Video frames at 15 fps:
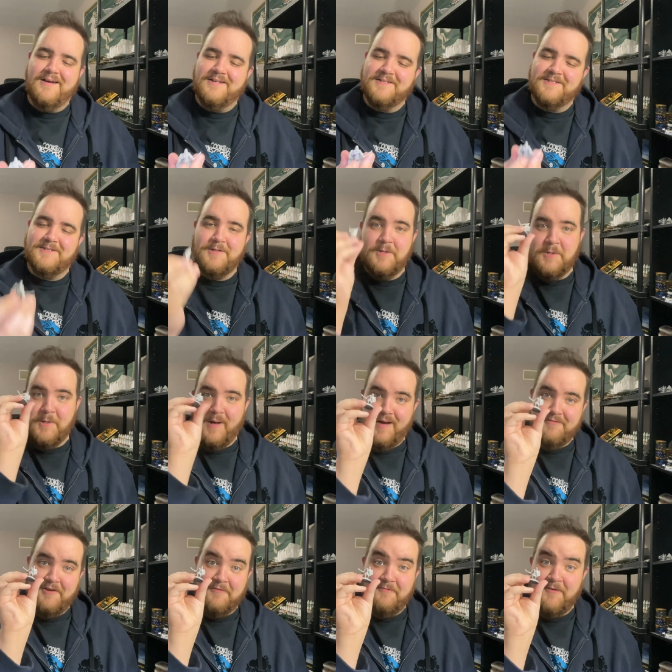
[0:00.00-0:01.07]
So I've
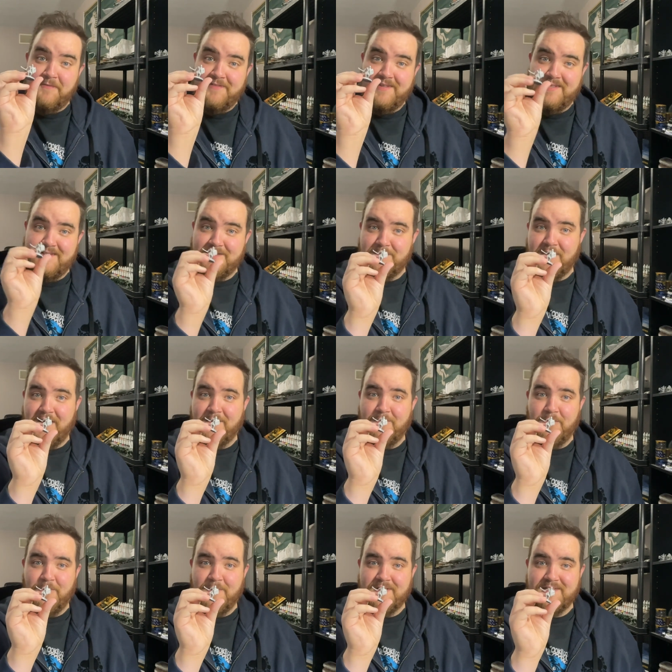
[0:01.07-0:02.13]
got 50 of these bad
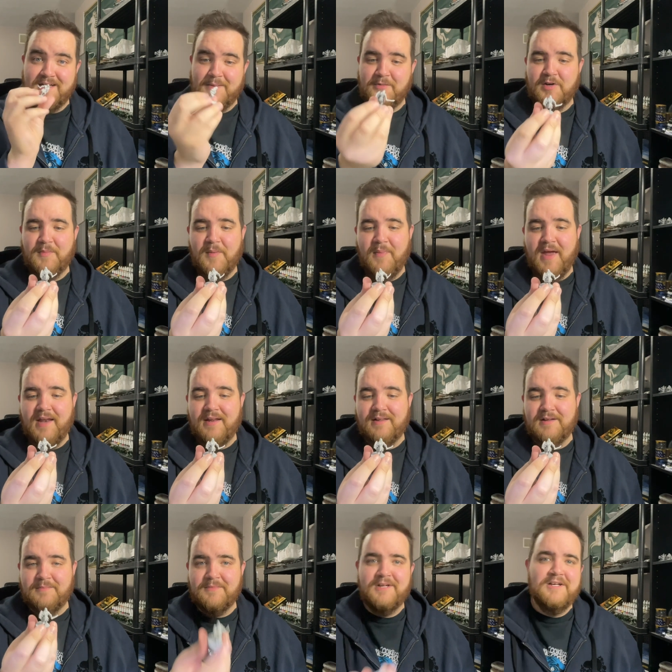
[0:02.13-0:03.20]
boys, and I'm going to be painting
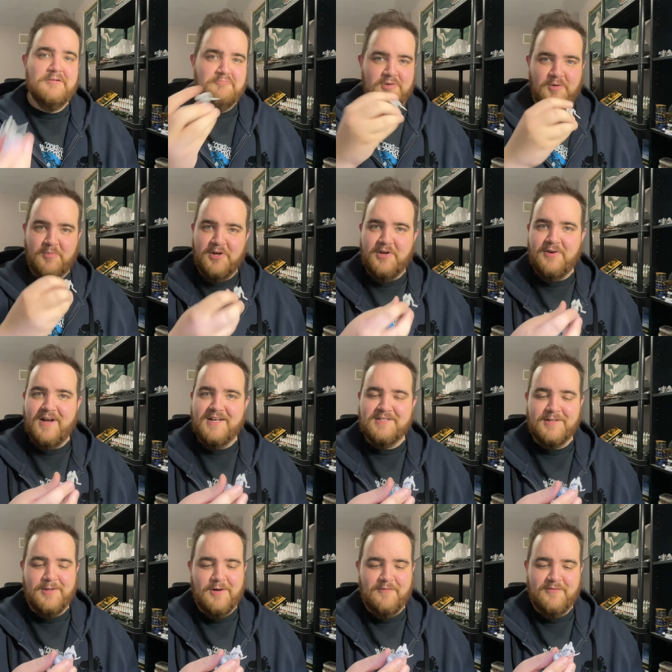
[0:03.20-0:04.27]
them. I'm going to bring you guys
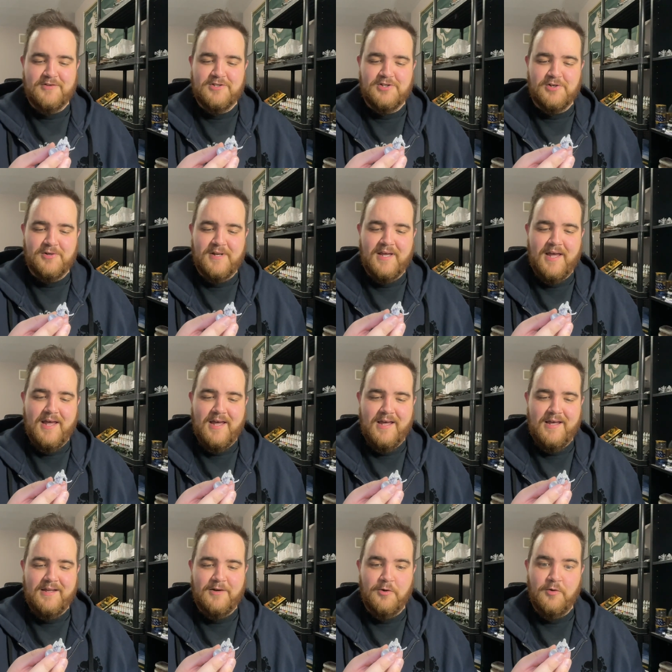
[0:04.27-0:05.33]
along for the journey,
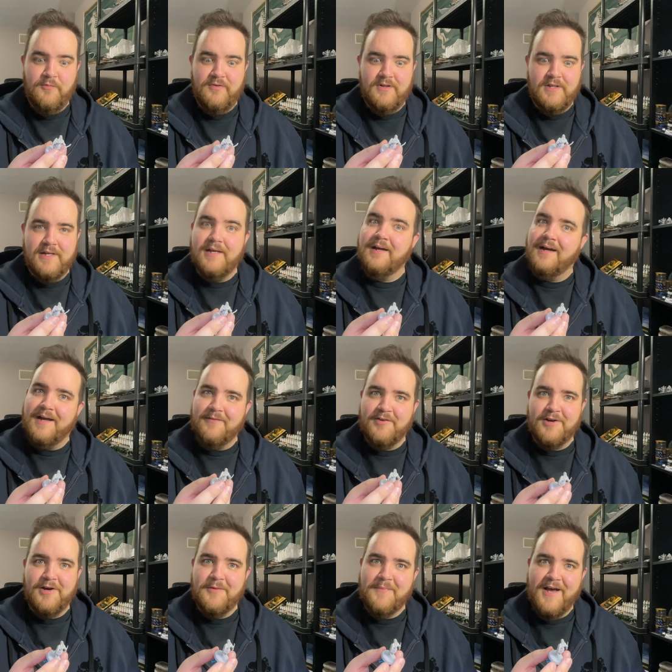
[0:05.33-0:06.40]
and hopefully I haven't
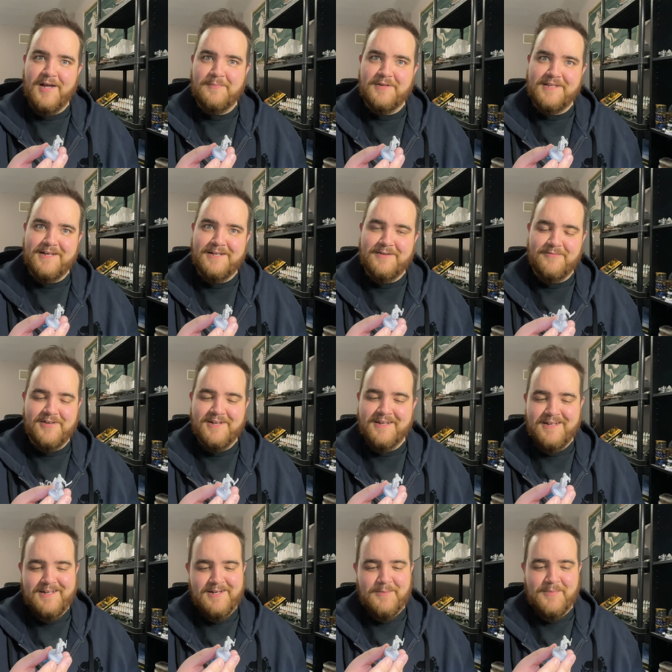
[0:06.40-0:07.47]
gone mad by the end of it.
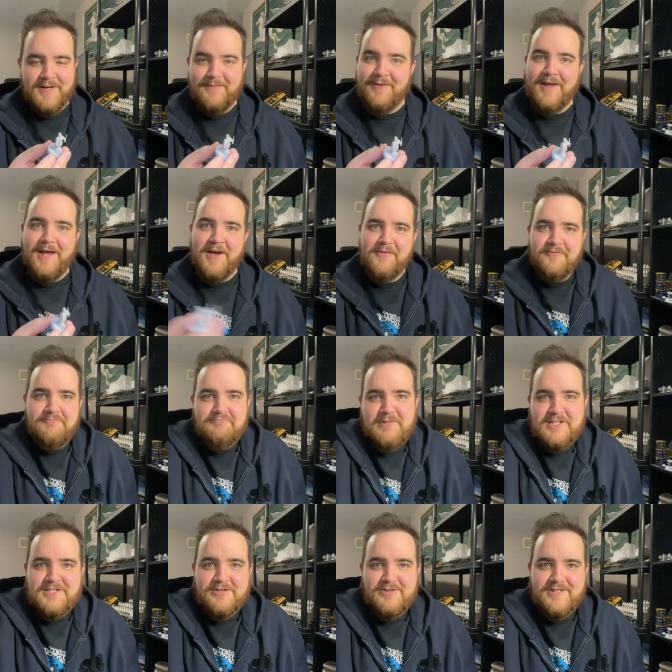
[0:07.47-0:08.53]
But if I have,
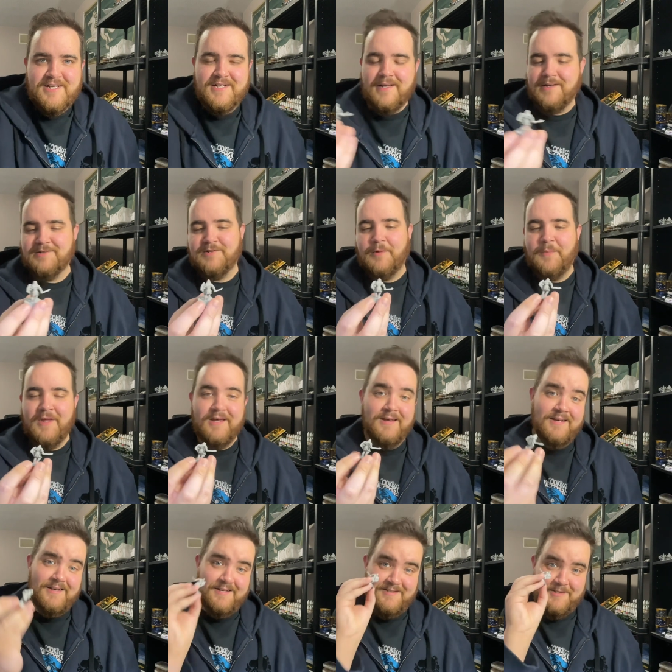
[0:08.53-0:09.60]
that's entertaining too.
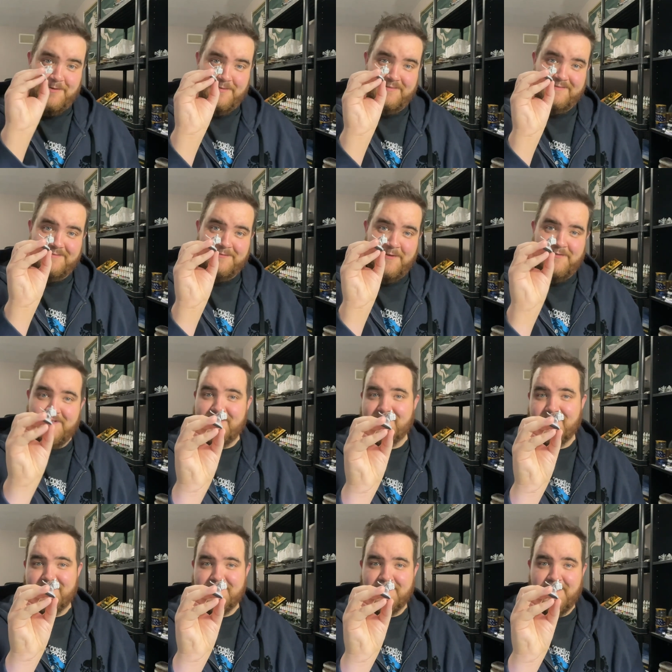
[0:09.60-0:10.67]
So 50 of these
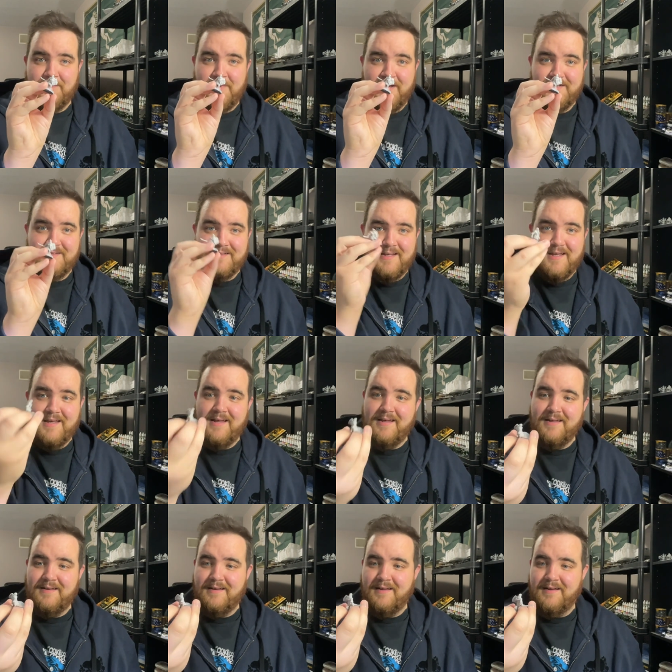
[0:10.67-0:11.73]
guys are going to get painted,
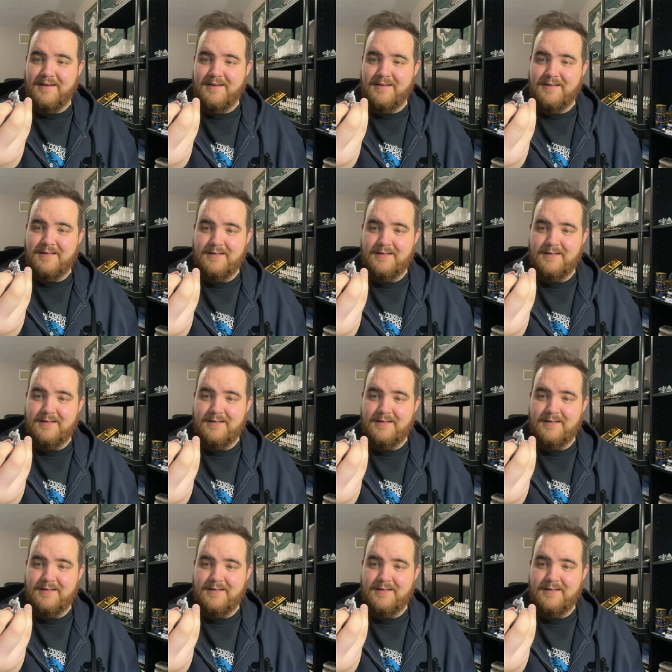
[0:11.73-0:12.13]
and